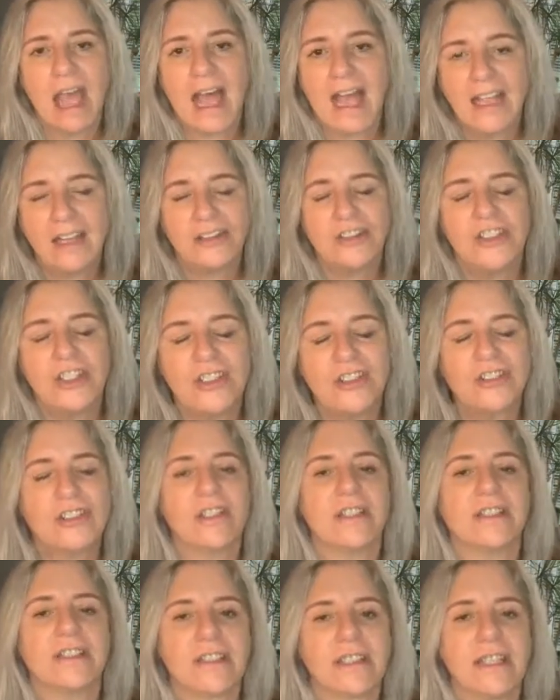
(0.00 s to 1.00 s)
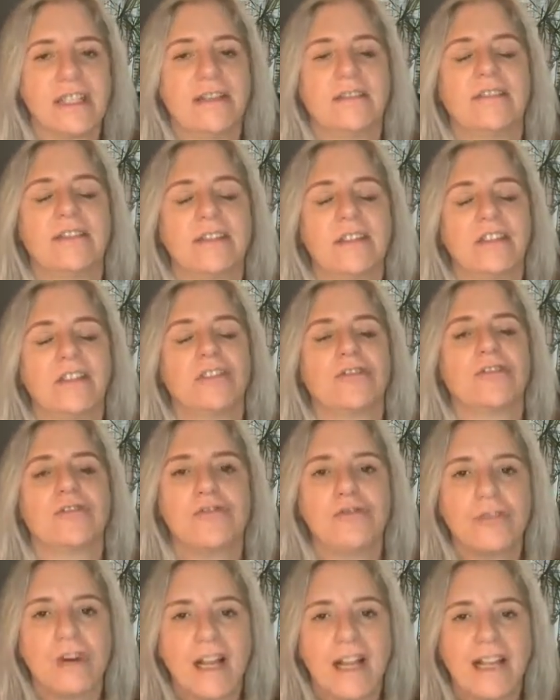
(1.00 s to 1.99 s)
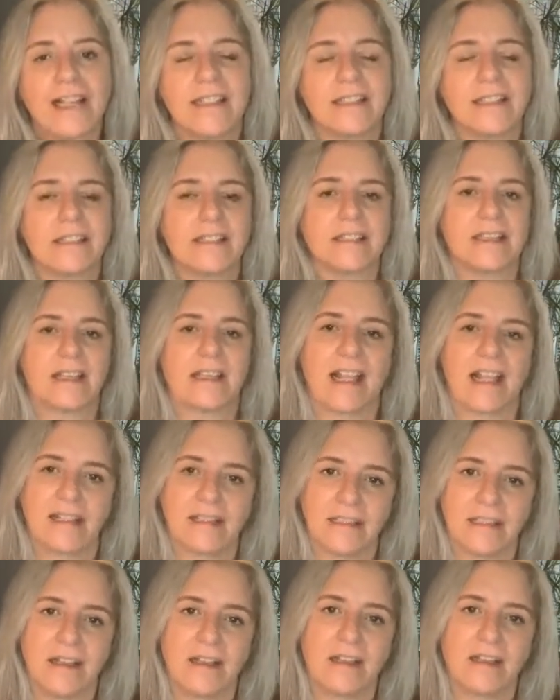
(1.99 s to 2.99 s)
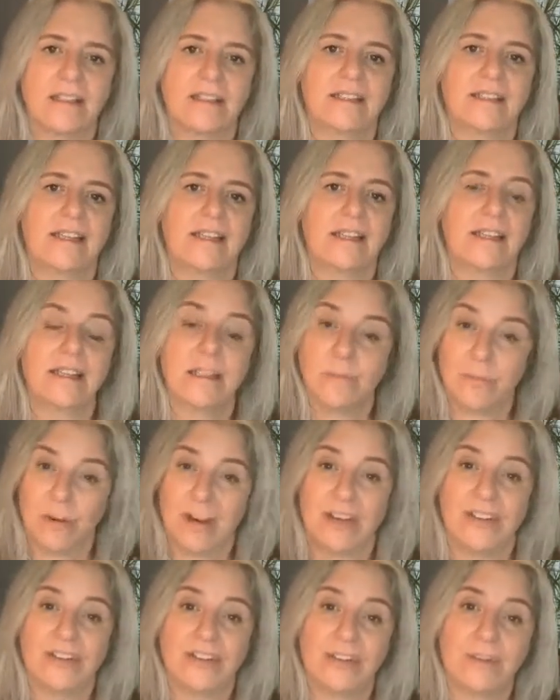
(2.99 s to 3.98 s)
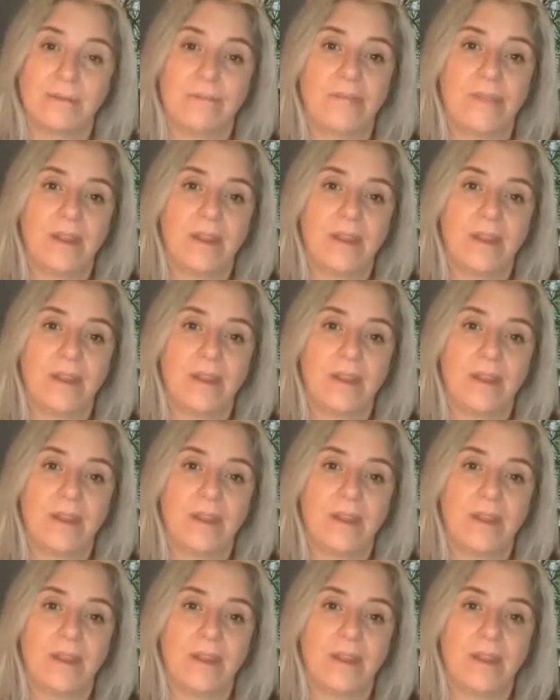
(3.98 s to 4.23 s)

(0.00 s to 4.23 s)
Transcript: actually just gives us stress and anxiety and depression.